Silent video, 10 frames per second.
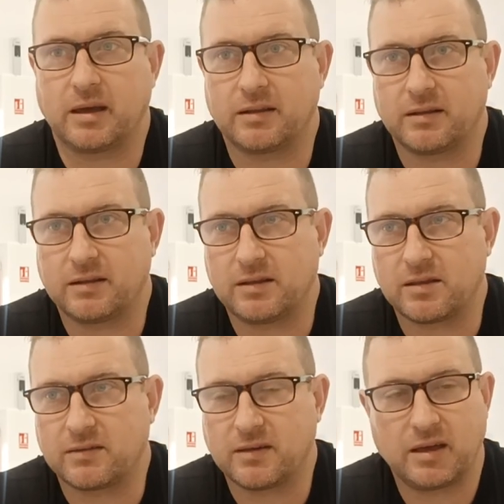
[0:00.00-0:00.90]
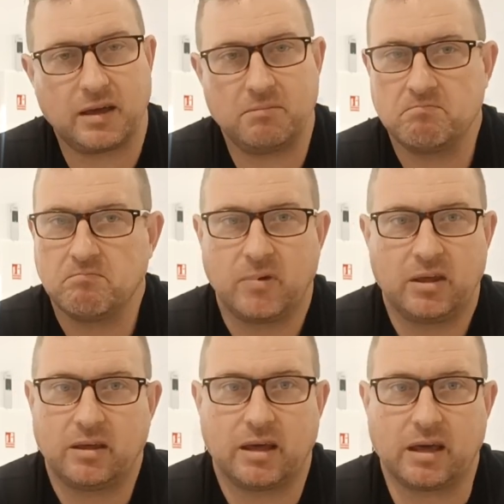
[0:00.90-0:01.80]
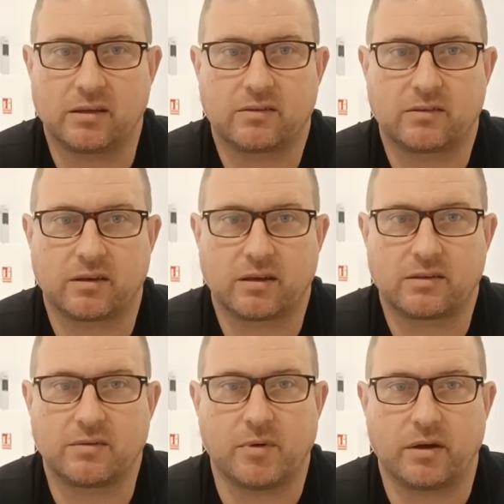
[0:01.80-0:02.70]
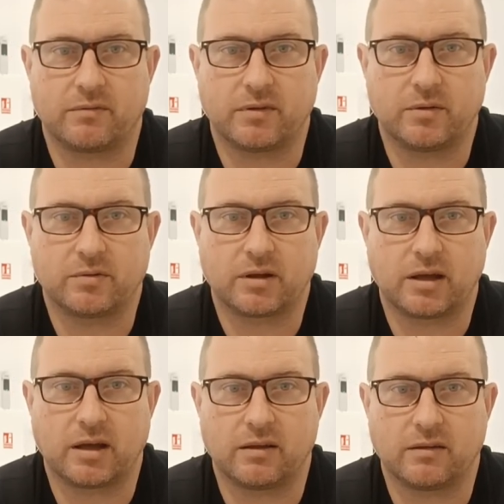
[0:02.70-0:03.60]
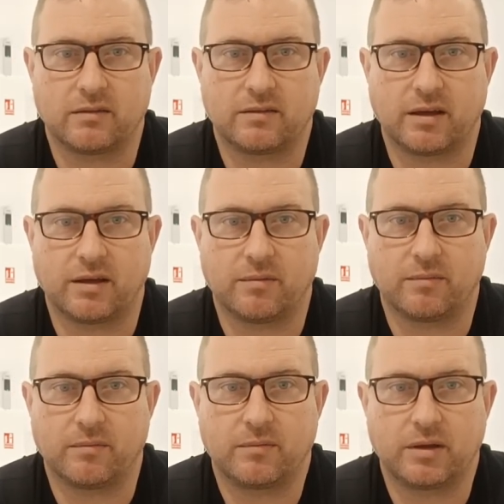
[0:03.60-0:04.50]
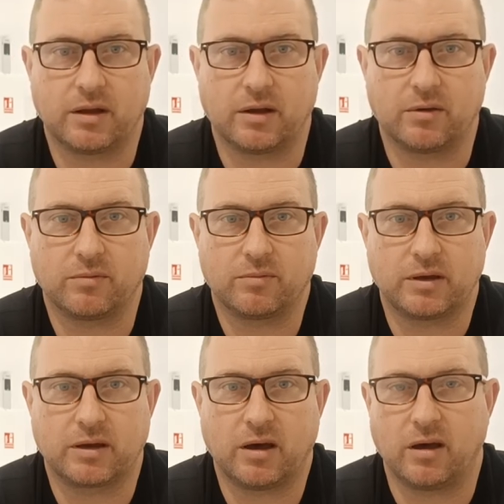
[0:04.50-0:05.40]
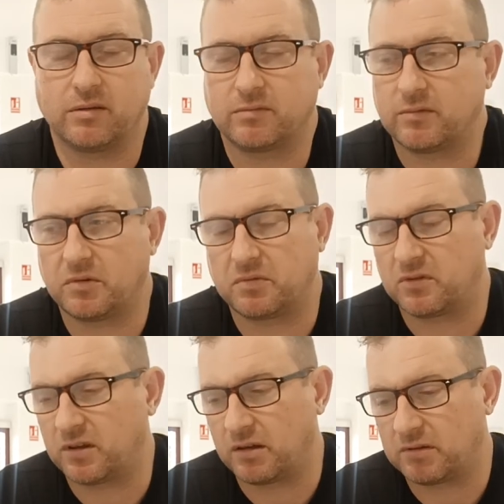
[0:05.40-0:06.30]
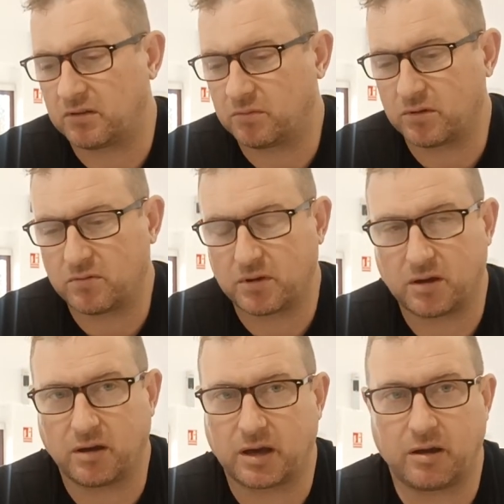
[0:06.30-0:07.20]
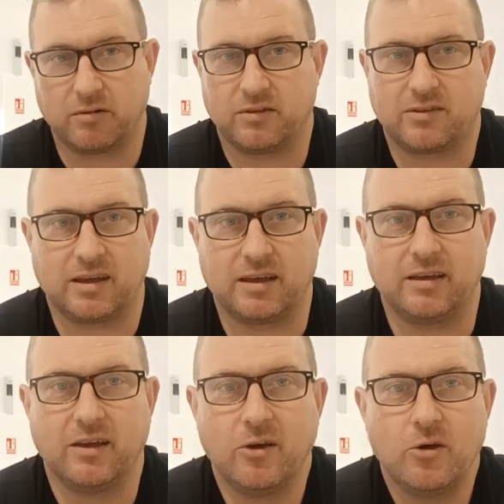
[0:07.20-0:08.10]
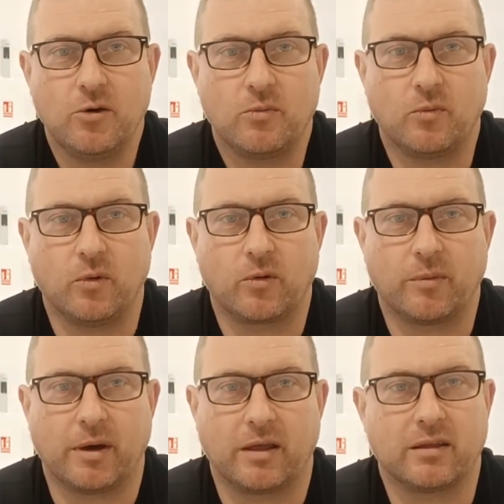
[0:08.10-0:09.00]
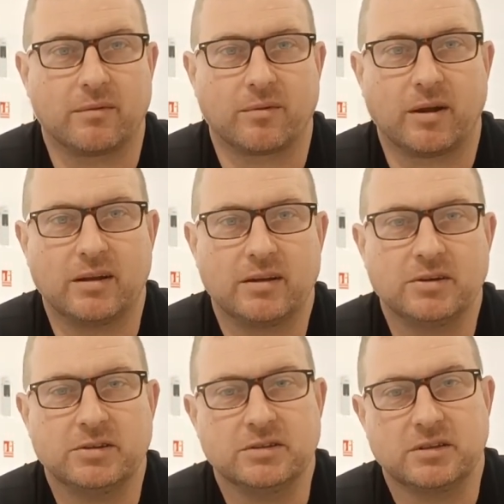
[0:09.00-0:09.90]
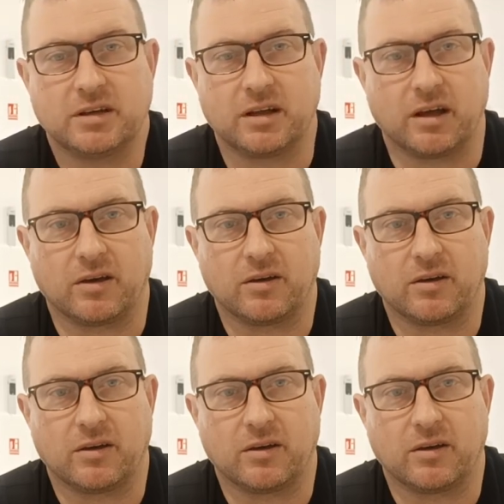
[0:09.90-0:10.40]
and the DGT, it's a minefield, and we can't offer a service which we can't guarantee will come out the other end. In